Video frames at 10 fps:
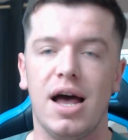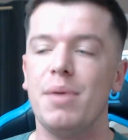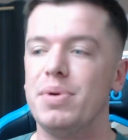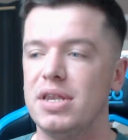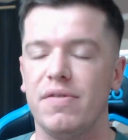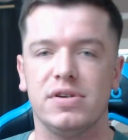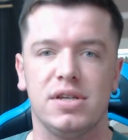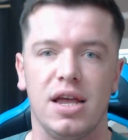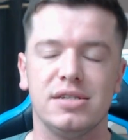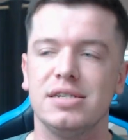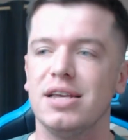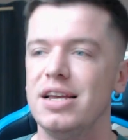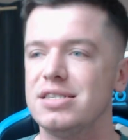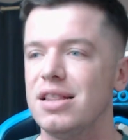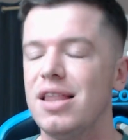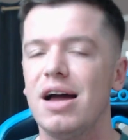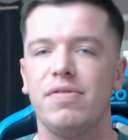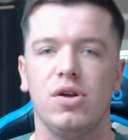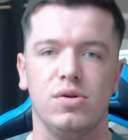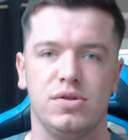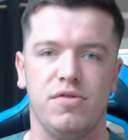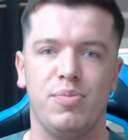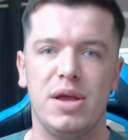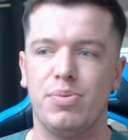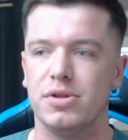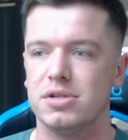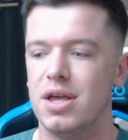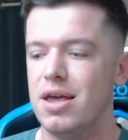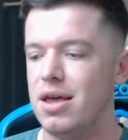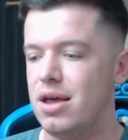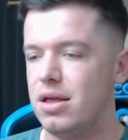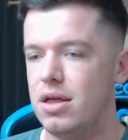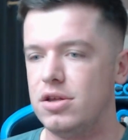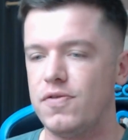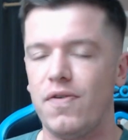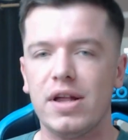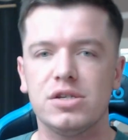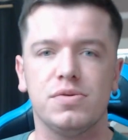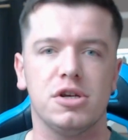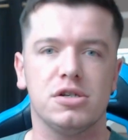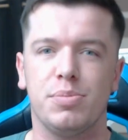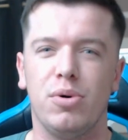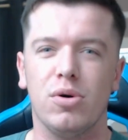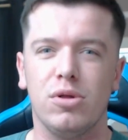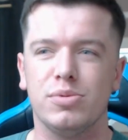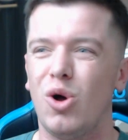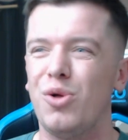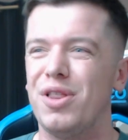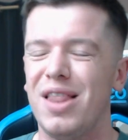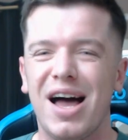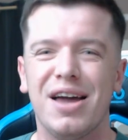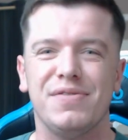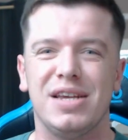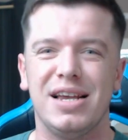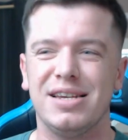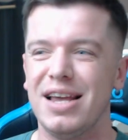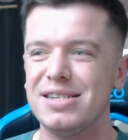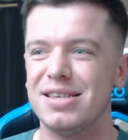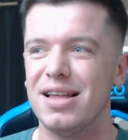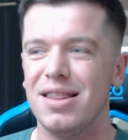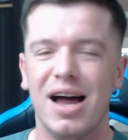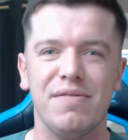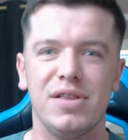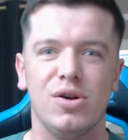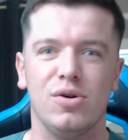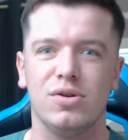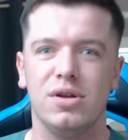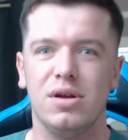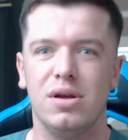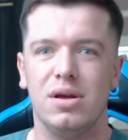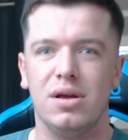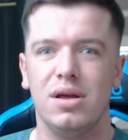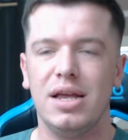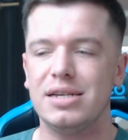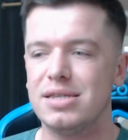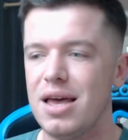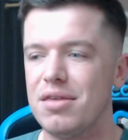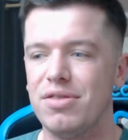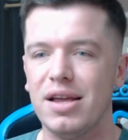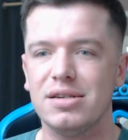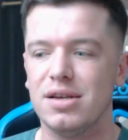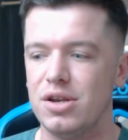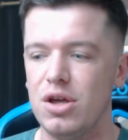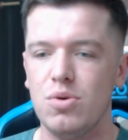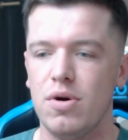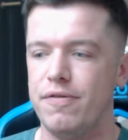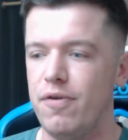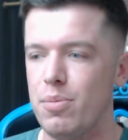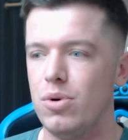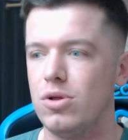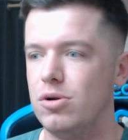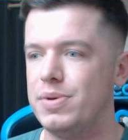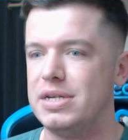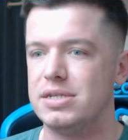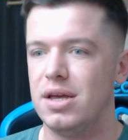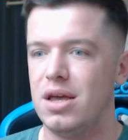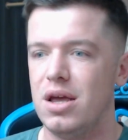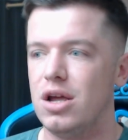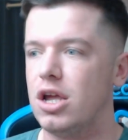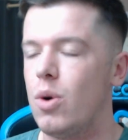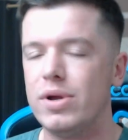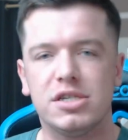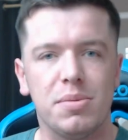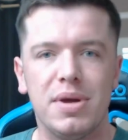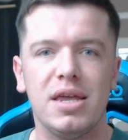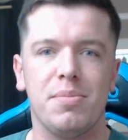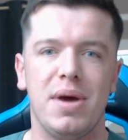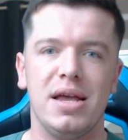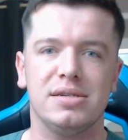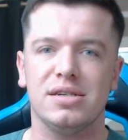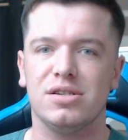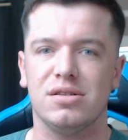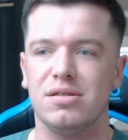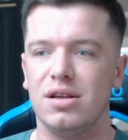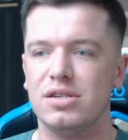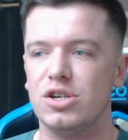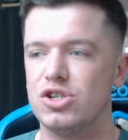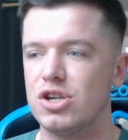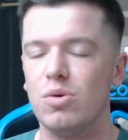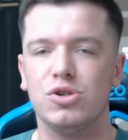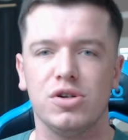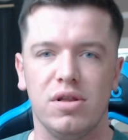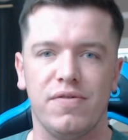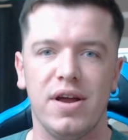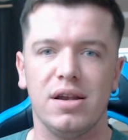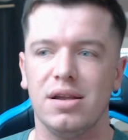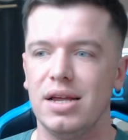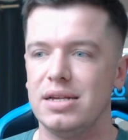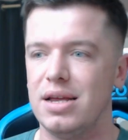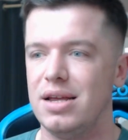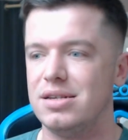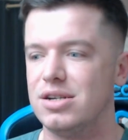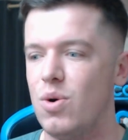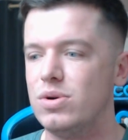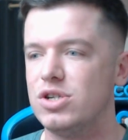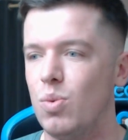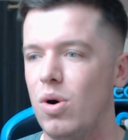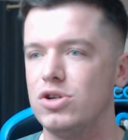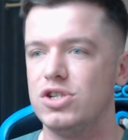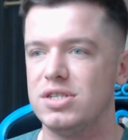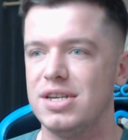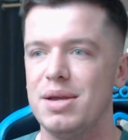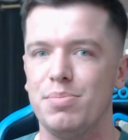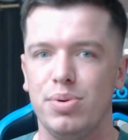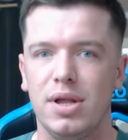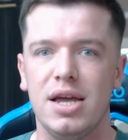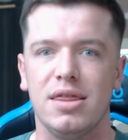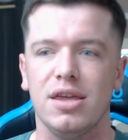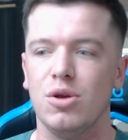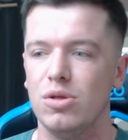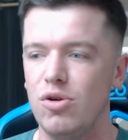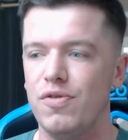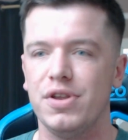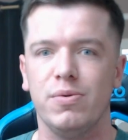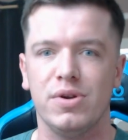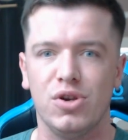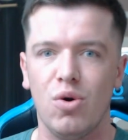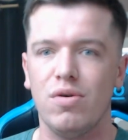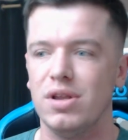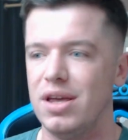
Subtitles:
I'd be devastated because it's the livelihood of people. There's fans who support all their lives. It is their livelihood. It's their thing to do. A football club is going to meet your mates. It's a social event. It's going to watch your team play that you love and you adore.